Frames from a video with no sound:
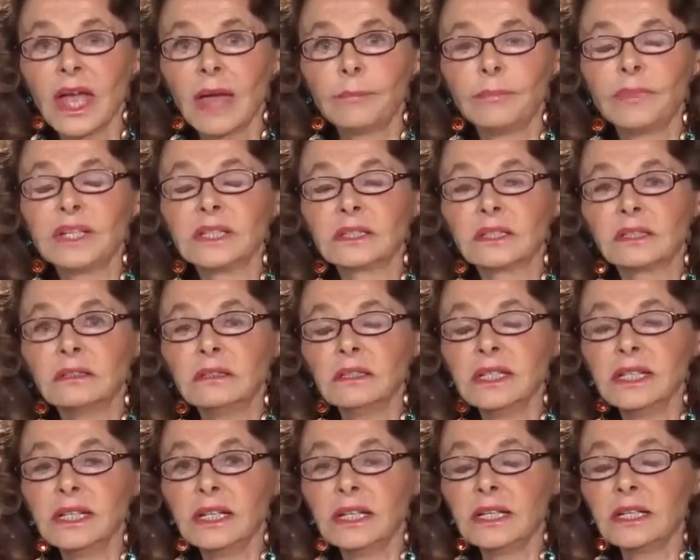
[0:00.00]
have been
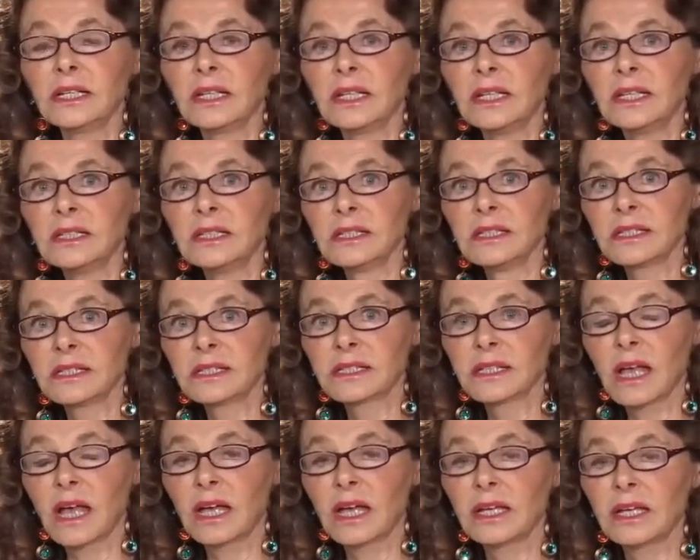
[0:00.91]
cleaning
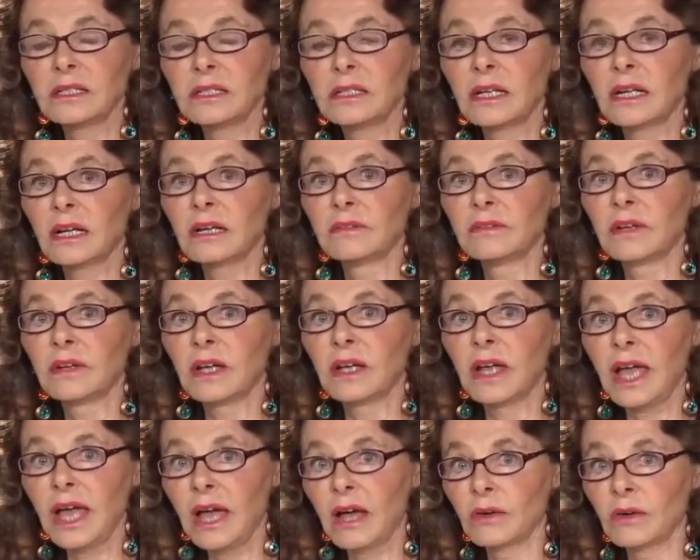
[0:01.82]
inside of
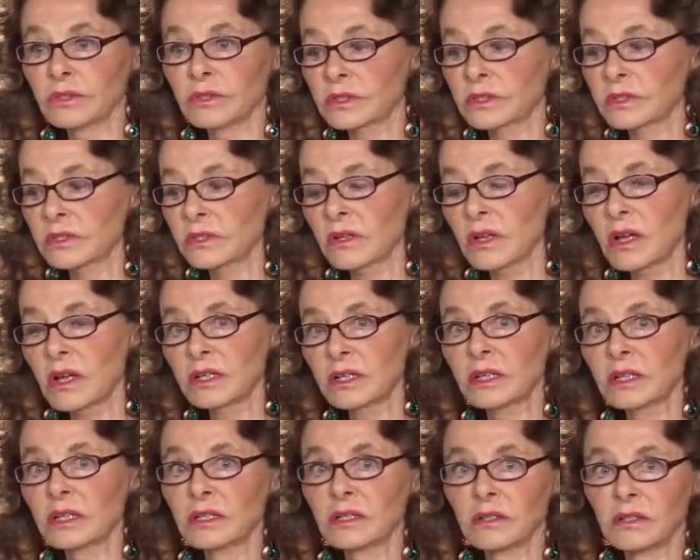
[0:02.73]
a house
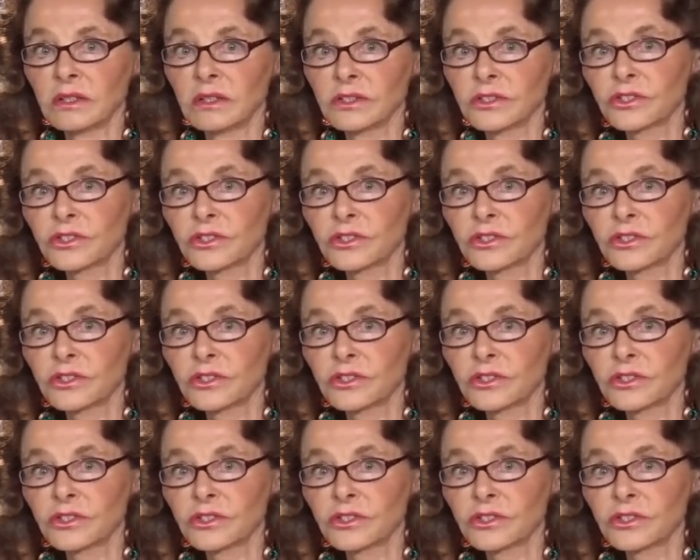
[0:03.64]
on a